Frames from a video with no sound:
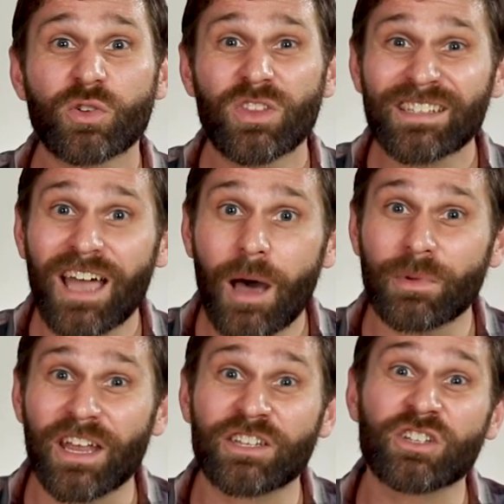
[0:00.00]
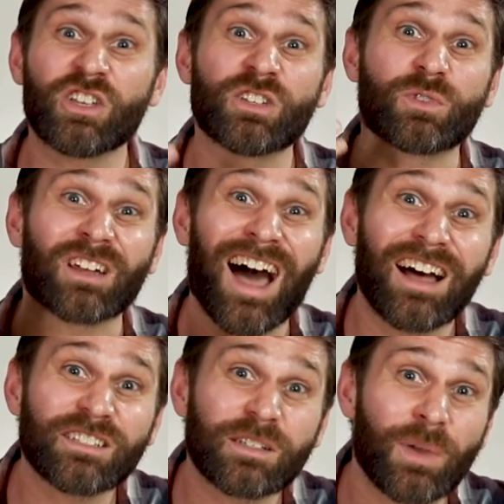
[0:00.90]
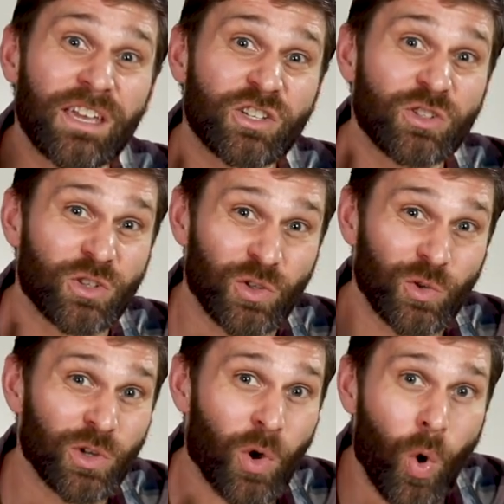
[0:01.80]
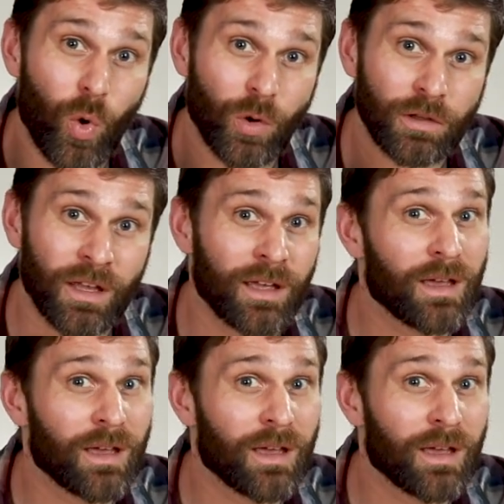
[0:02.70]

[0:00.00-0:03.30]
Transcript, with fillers: So this combination is for constipation due to cold.